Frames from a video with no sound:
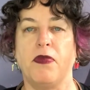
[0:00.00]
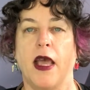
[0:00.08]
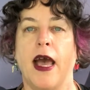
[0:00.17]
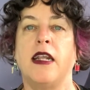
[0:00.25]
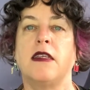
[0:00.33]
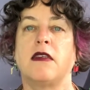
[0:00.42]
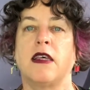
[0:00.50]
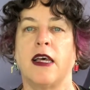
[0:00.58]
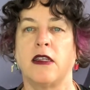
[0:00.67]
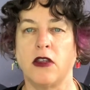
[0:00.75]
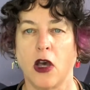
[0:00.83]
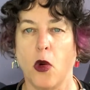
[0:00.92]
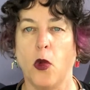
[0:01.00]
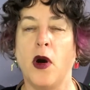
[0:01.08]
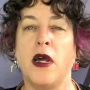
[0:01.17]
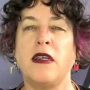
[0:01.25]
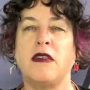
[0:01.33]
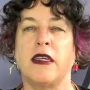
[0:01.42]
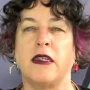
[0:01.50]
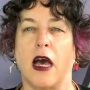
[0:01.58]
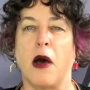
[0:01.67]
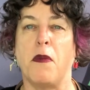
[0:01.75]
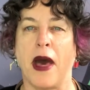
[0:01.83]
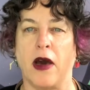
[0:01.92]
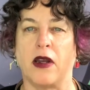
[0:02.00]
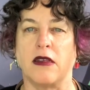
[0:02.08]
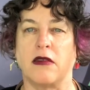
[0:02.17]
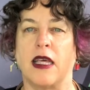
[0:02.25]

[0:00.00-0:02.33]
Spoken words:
And it says, what is it about us